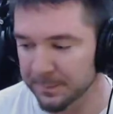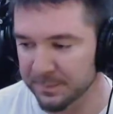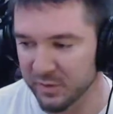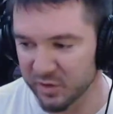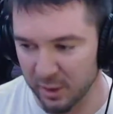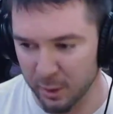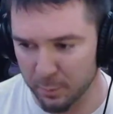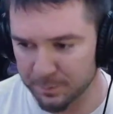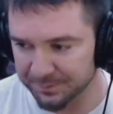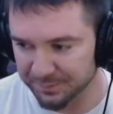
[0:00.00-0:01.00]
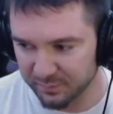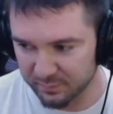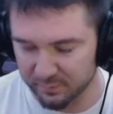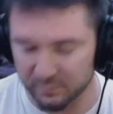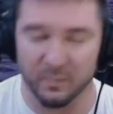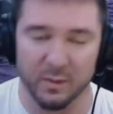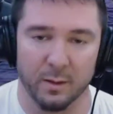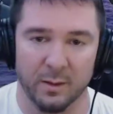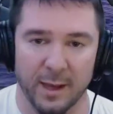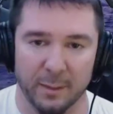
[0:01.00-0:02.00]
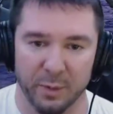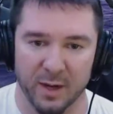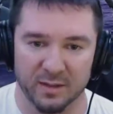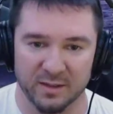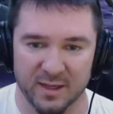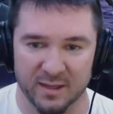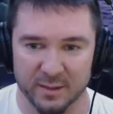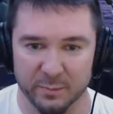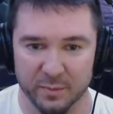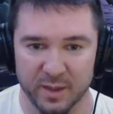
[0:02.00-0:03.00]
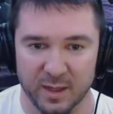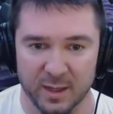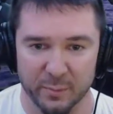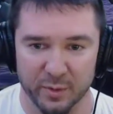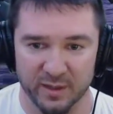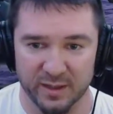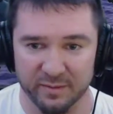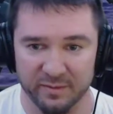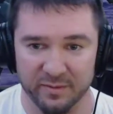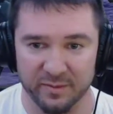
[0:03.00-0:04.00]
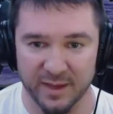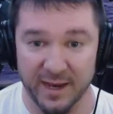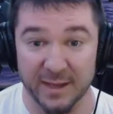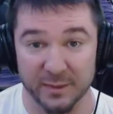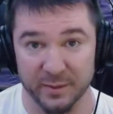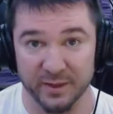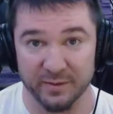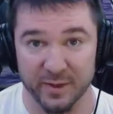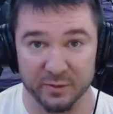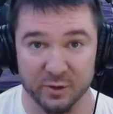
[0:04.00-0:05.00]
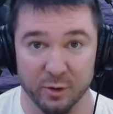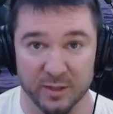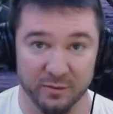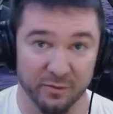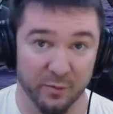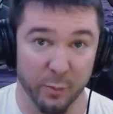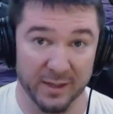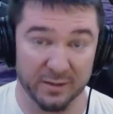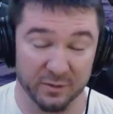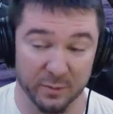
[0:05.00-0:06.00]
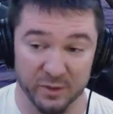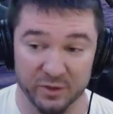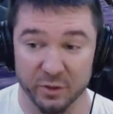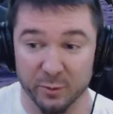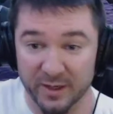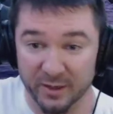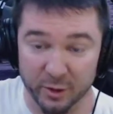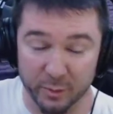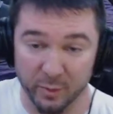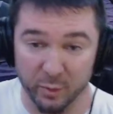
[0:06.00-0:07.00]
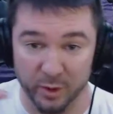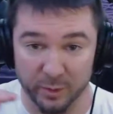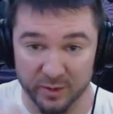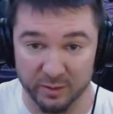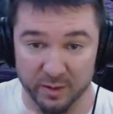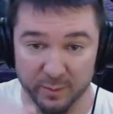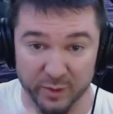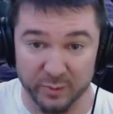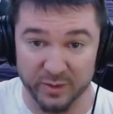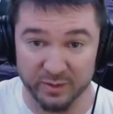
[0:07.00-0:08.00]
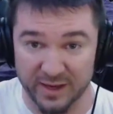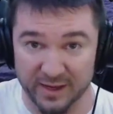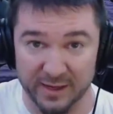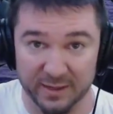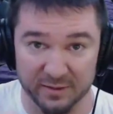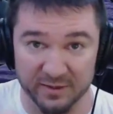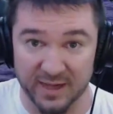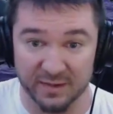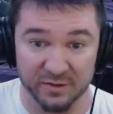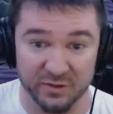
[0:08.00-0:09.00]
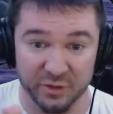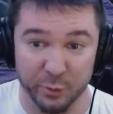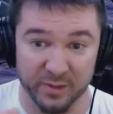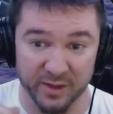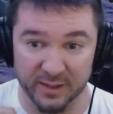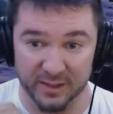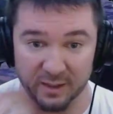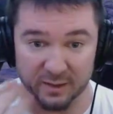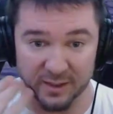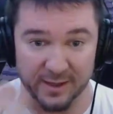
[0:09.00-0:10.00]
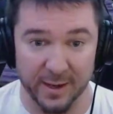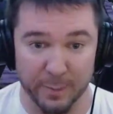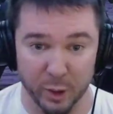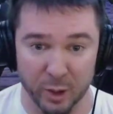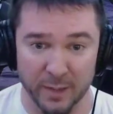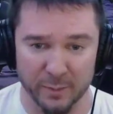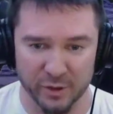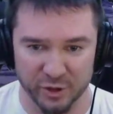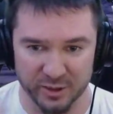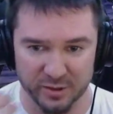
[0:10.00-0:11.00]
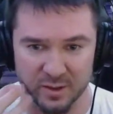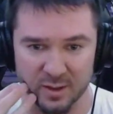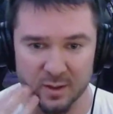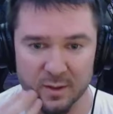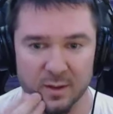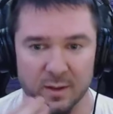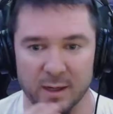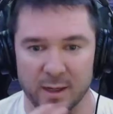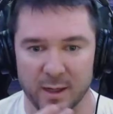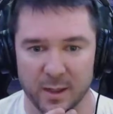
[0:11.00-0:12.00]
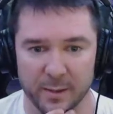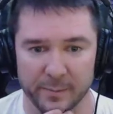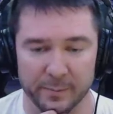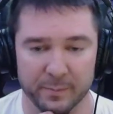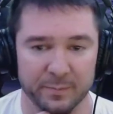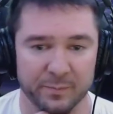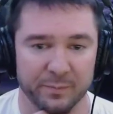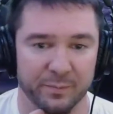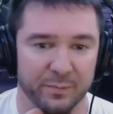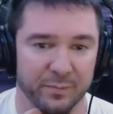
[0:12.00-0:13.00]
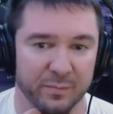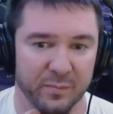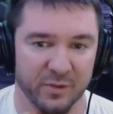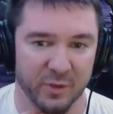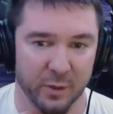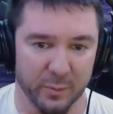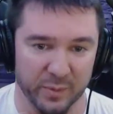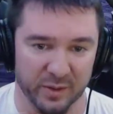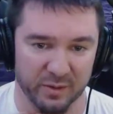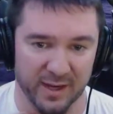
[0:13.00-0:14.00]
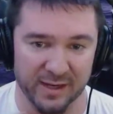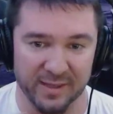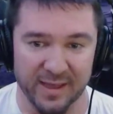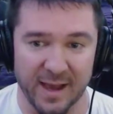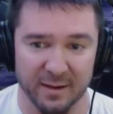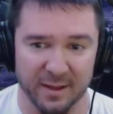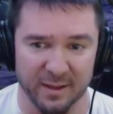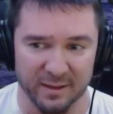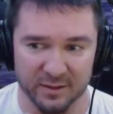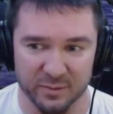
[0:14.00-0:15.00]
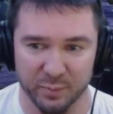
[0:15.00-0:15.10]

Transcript: So that process, I believe they asked me if I was claustrophobic, so I'm assuming I'm gonna be laying inside this tube thing, kind of like an MRI machine. So I'm gonna be laying in that, and I think it's